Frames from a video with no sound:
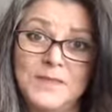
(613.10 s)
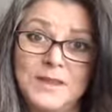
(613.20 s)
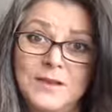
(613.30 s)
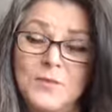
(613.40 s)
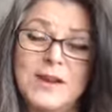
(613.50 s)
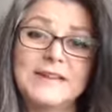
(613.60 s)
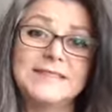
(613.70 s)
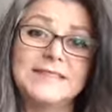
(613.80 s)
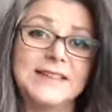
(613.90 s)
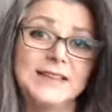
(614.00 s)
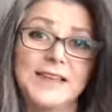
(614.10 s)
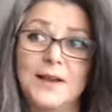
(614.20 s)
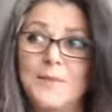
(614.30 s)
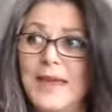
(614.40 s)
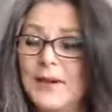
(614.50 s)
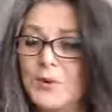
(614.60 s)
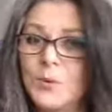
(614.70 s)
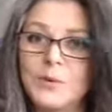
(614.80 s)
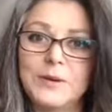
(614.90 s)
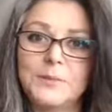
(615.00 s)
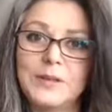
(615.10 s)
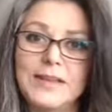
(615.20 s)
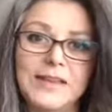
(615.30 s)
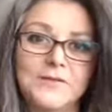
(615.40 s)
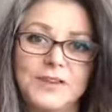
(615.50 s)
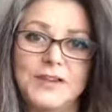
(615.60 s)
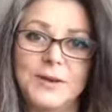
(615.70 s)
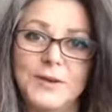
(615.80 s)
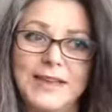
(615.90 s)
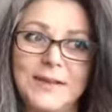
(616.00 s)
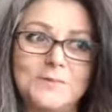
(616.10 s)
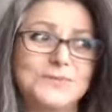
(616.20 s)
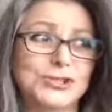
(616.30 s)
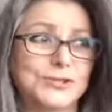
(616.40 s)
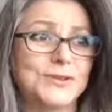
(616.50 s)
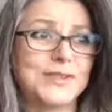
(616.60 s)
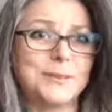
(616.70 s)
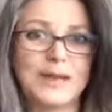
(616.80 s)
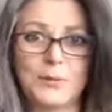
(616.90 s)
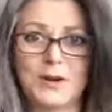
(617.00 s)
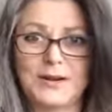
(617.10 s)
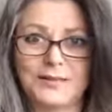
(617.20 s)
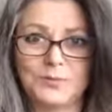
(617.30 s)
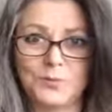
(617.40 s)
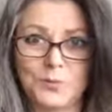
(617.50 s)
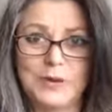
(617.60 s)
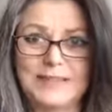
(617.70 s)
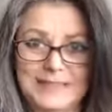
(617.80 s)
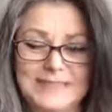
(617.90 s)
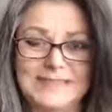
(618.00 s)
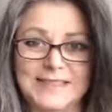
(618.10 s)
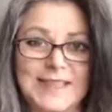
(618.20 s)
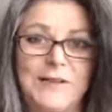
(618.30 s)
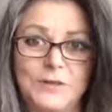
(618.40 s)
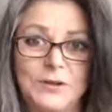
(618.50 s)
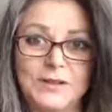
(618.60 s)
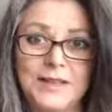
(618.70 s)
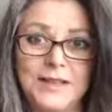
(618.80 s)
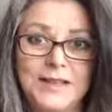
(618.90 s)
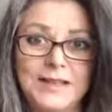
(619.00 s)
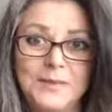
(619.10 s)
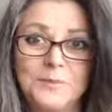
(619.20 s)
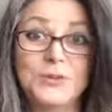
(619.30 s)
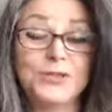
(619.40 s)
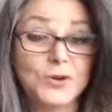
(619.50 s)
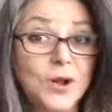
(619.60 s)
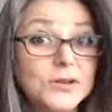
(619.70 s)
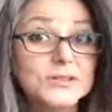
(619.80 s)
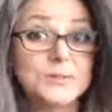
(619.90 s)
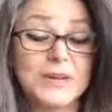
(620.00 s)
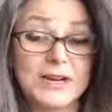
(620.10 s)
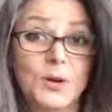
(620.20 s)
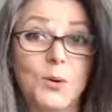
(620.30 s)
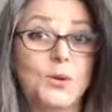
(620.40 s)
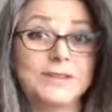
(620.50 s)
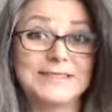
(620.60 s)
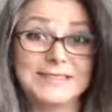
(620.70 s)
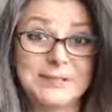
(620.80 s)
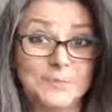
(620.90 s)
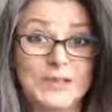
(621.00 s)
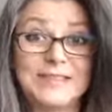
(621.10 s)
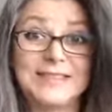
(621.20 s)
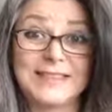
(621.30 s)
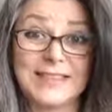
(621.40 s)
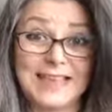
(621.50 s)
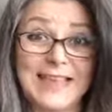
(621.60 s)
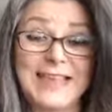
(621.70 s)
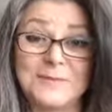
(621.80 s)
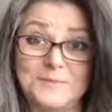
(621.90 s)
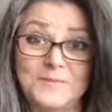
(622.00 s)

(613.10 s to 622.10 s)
When I see a young man or woman playing a video game, sure, they might want to win this level, but their ultimate goal is to beat the game.